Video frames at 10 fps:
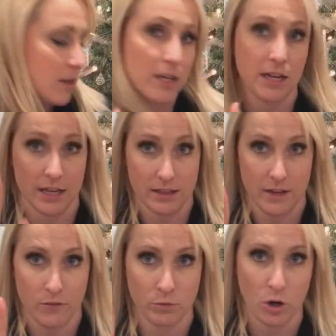Again, I get
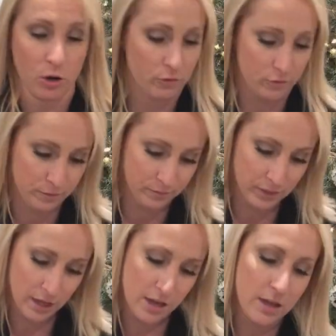that from Grove.
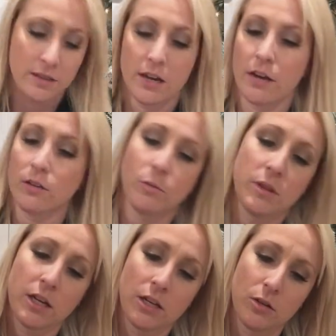The other one
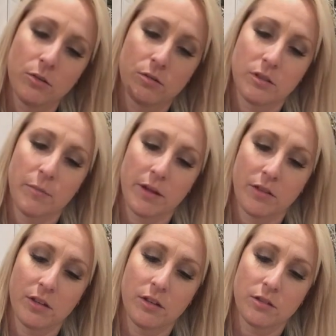that I use, the
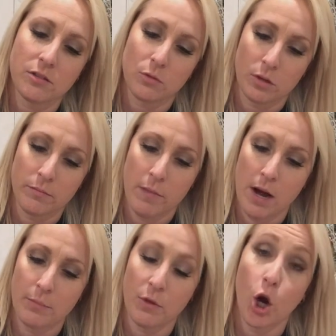Method Squirt and
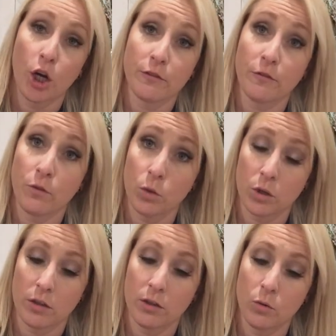Mop, the hard
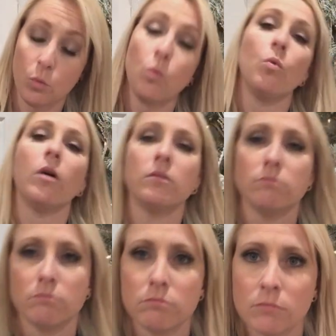floor,
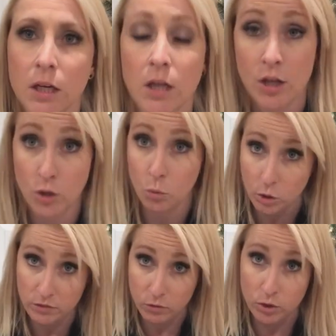the
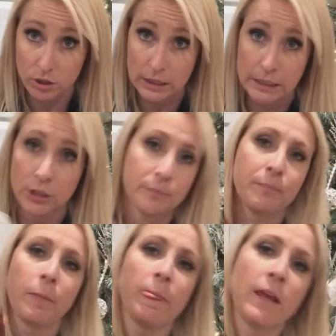wood floor cleaner.
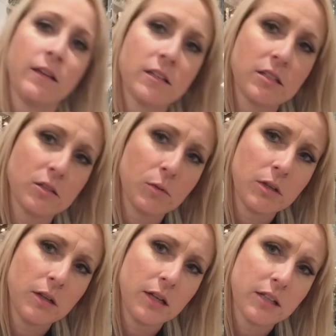It's this
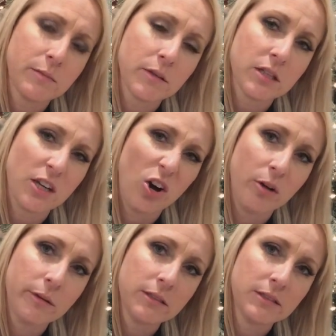one. It smells like
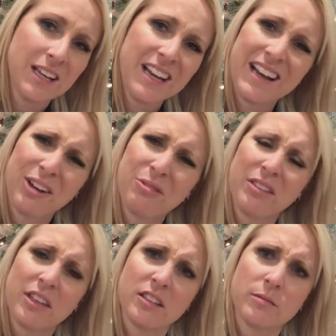almonds. I don't really
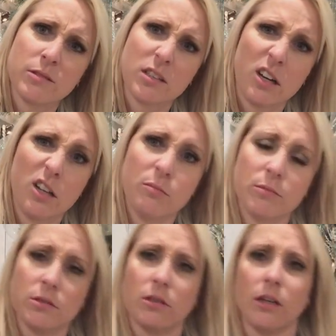think it smells like
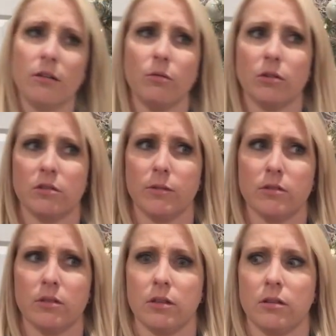almonds. I don't know what it
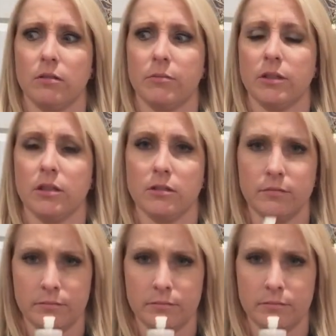smells like though, but it doesn't.